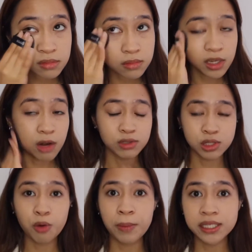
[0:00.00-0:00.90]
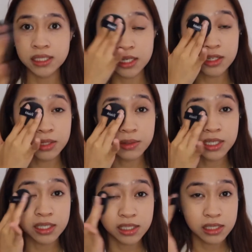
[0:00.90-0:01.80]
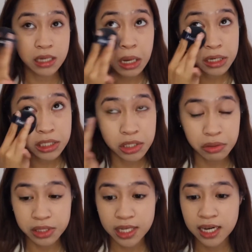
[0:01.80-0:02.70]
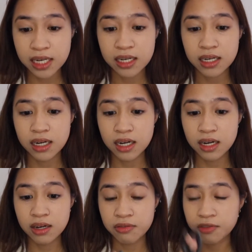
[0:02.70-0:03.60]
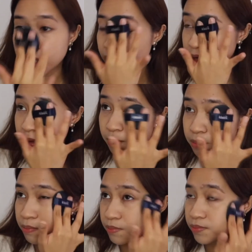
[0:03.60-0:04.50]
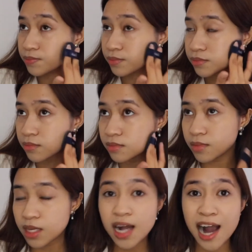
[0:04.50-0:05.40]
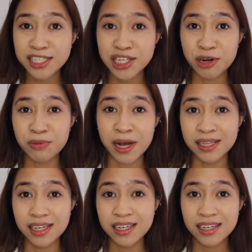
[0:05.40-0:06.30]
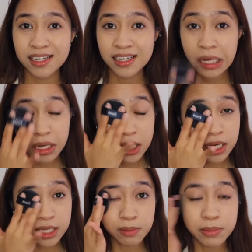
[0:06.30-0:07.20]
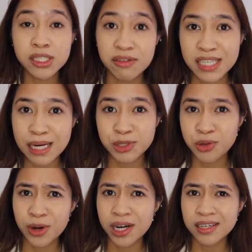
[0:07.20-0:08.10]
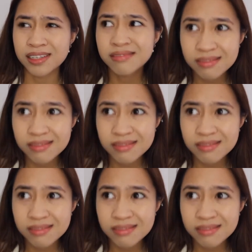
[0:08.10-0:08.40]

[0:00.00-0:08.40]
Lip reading: I was so pissed at her because she was getting a freaking eyeshadow palette in the middle of Times Square.